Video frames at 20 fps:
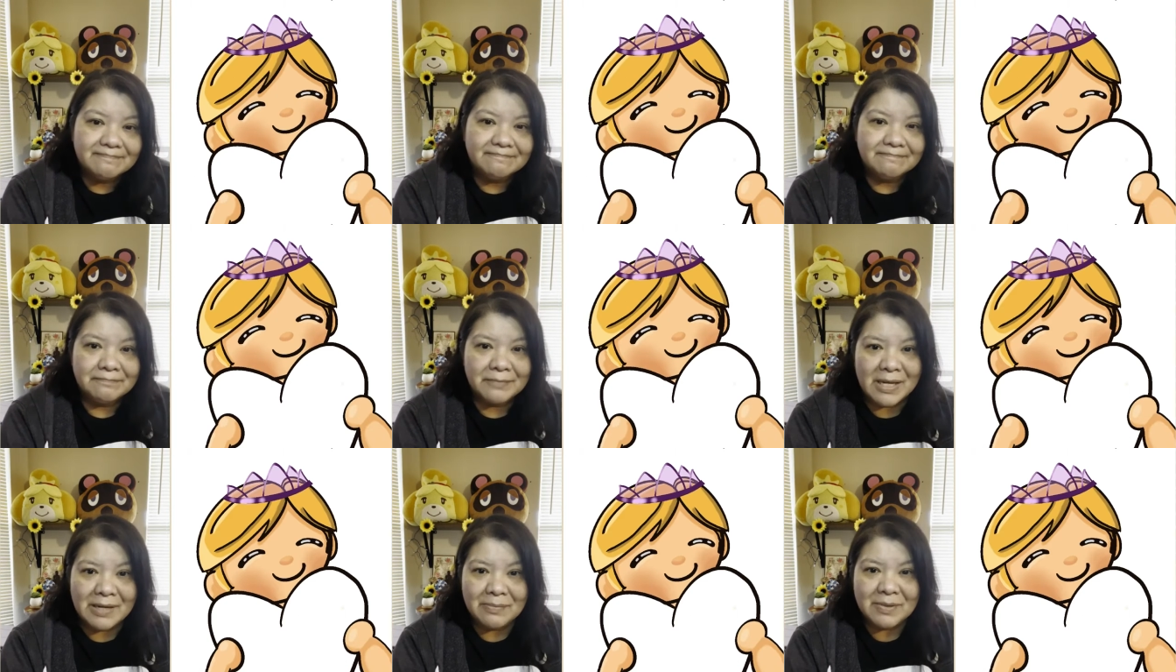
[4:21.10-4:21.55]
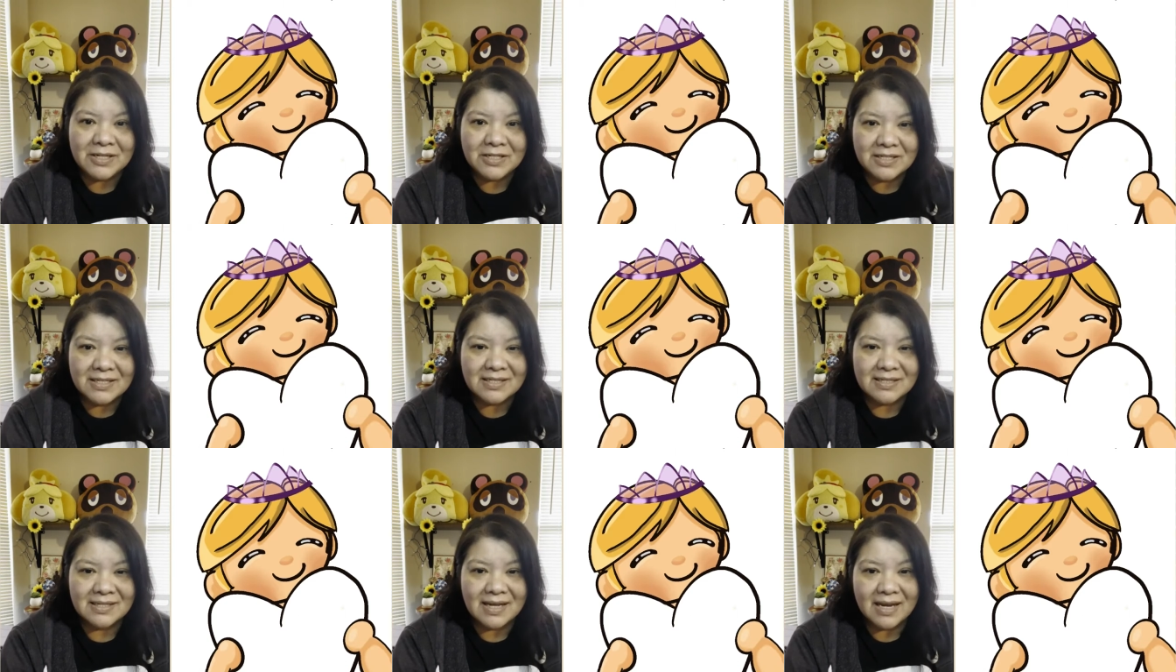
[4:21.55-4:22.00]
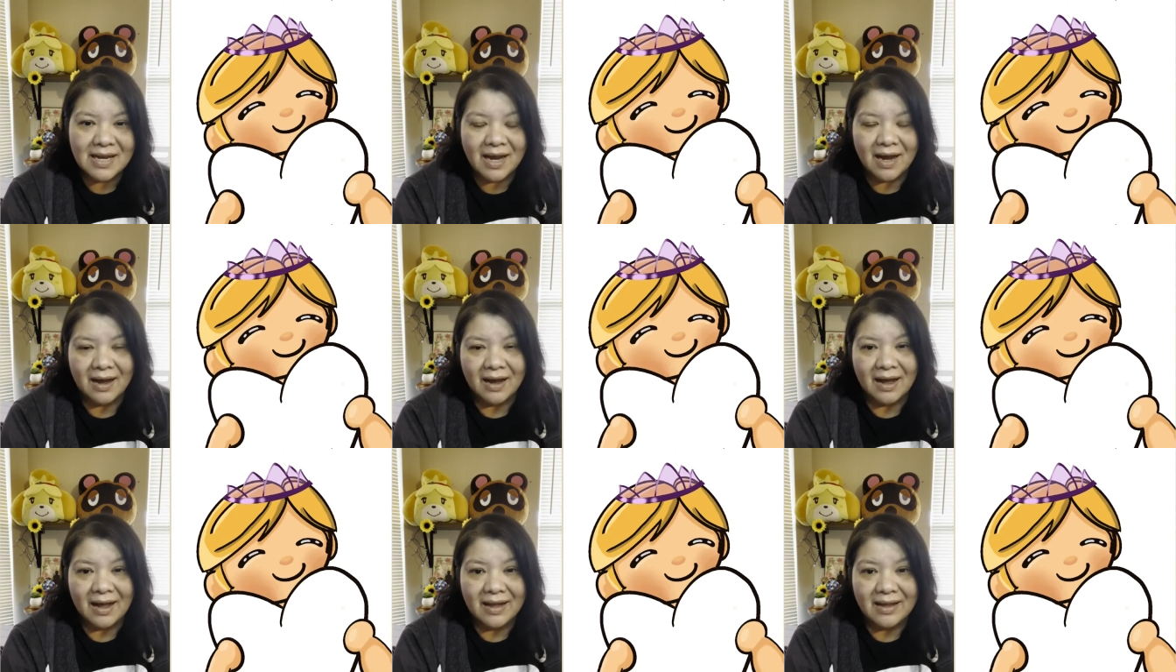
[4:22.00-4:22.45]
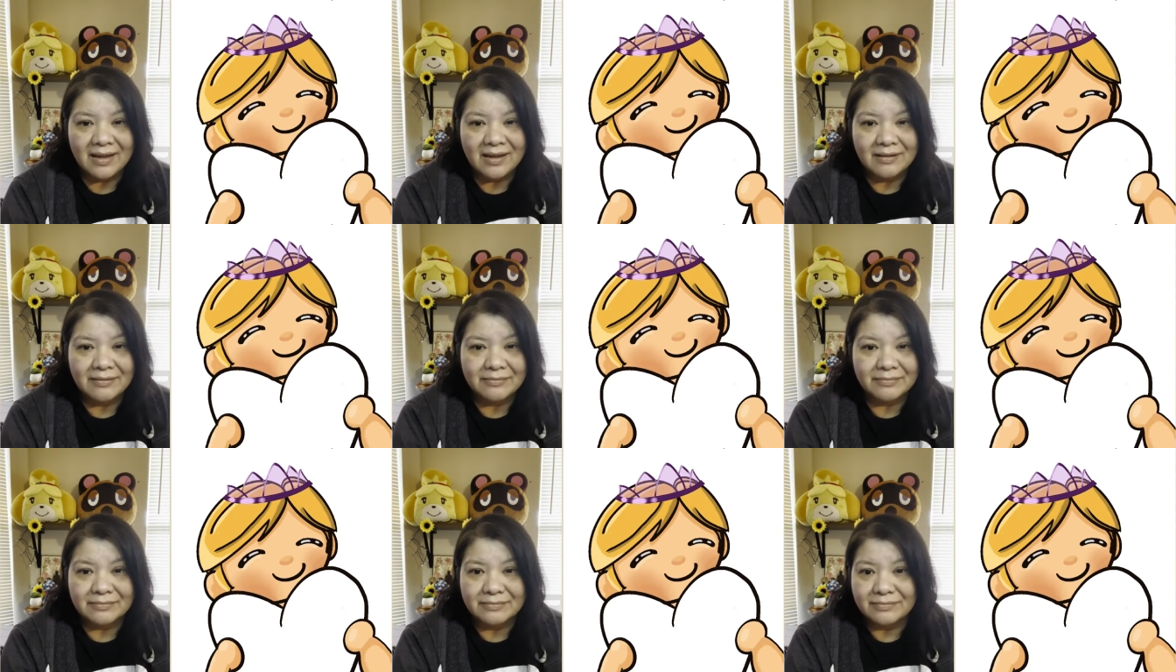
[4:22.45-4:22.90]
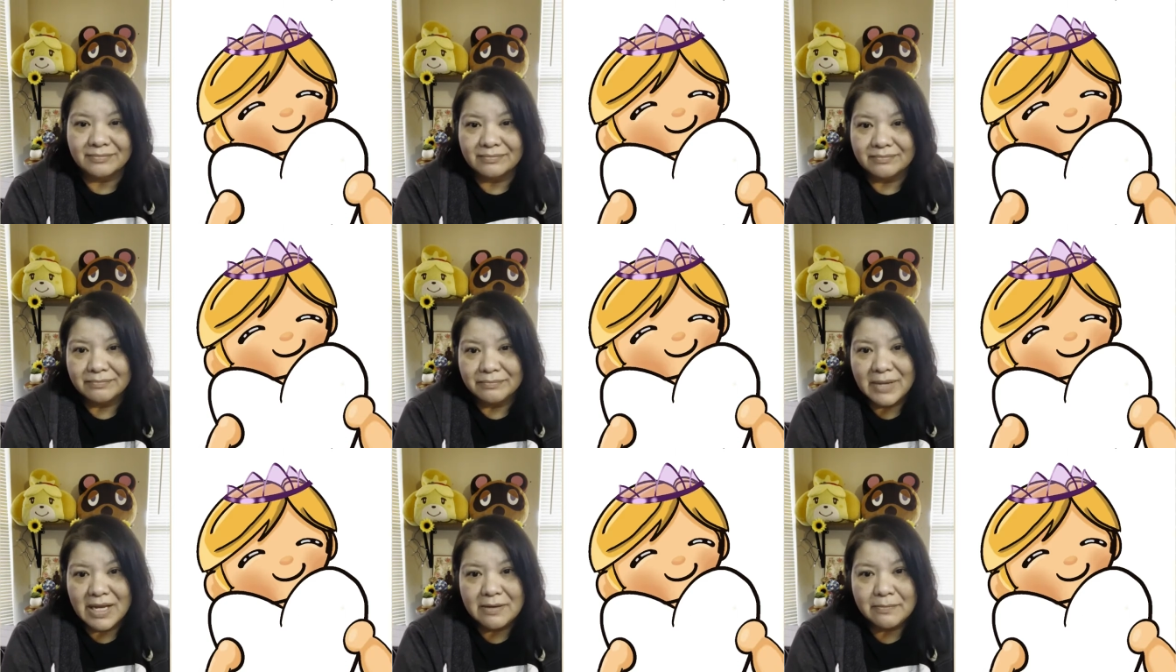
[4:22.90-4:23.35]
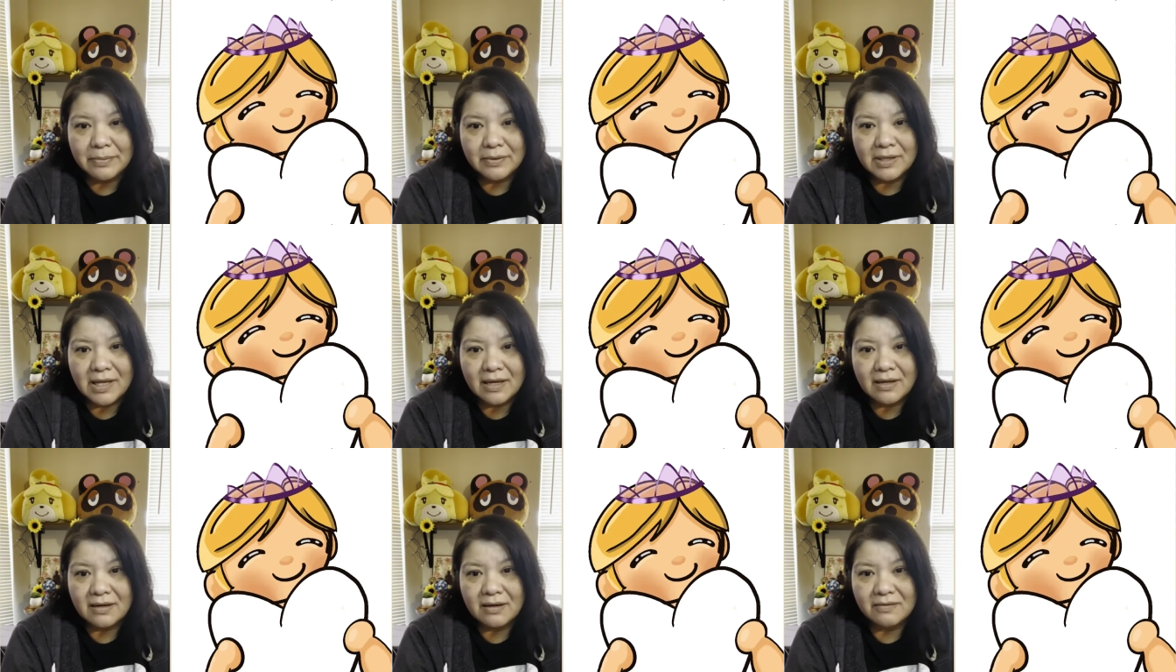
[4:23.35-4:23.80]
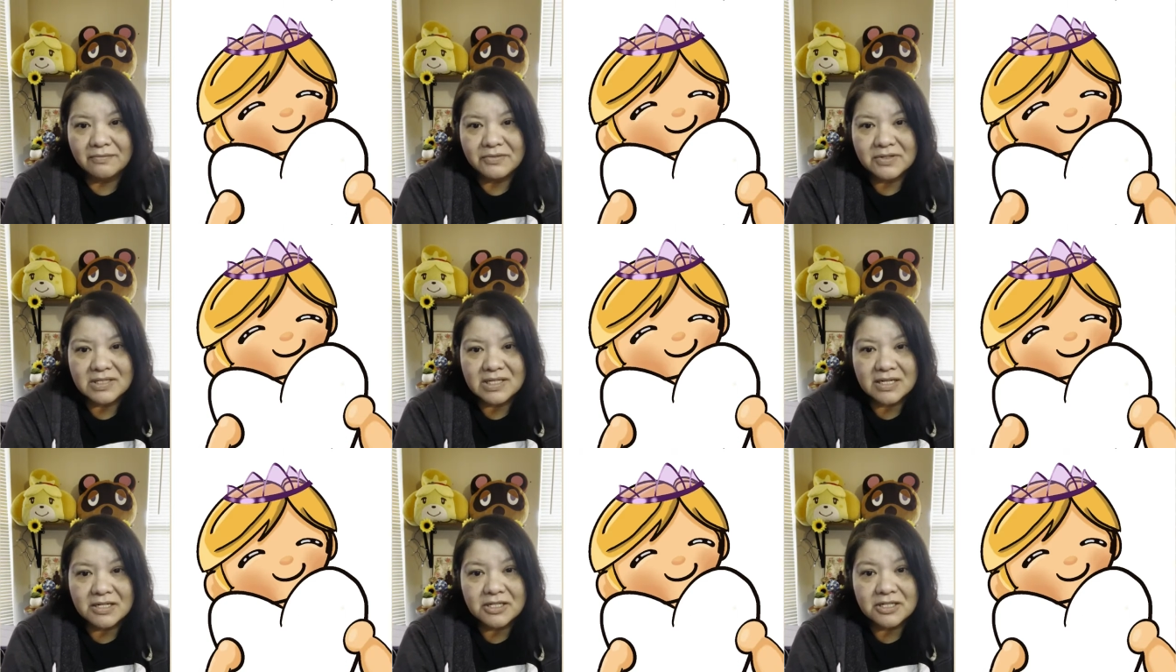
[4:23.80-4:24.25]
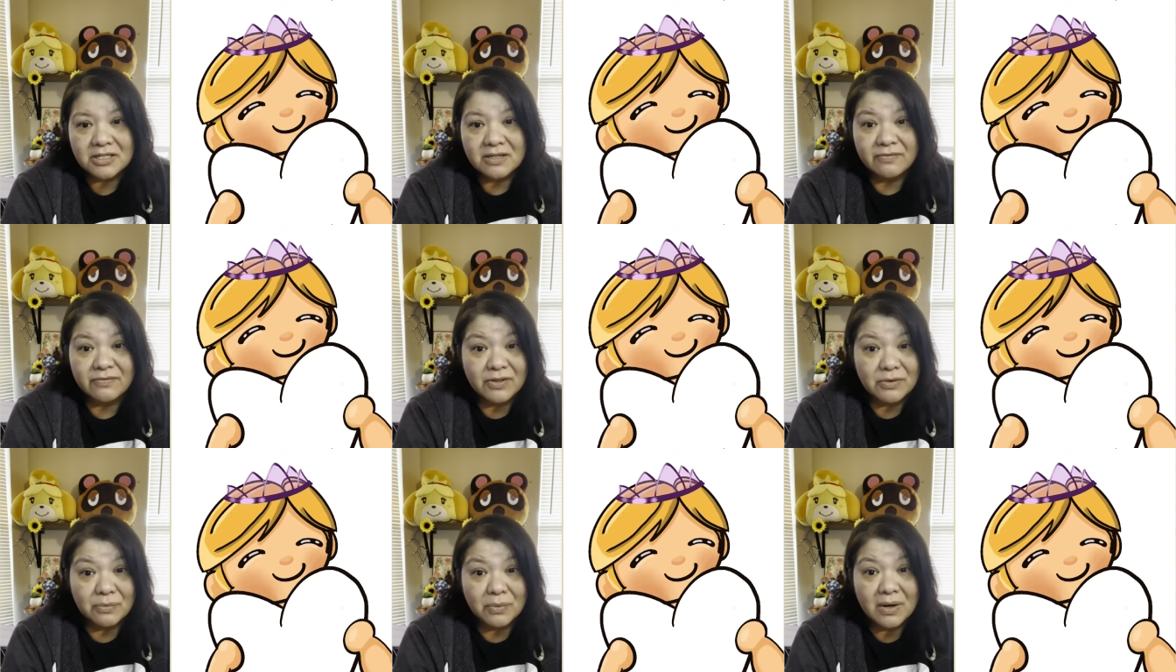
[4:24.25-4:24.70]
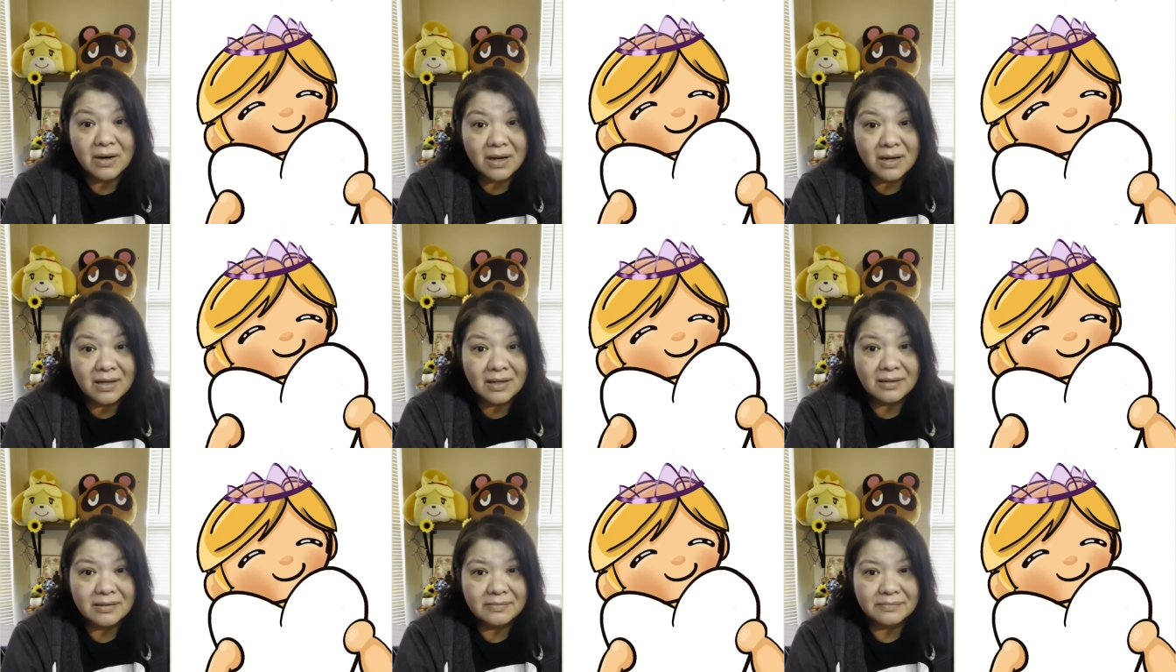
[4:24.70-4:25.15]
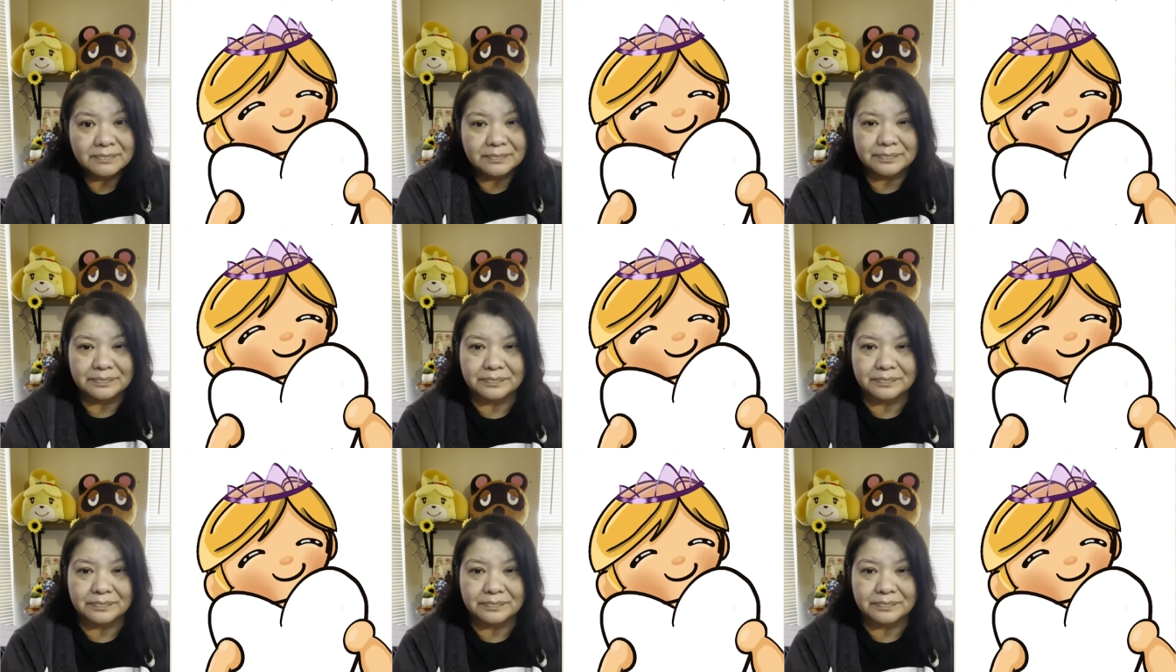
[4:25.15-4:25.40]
maybe just say hi. Make polite conversation if you want.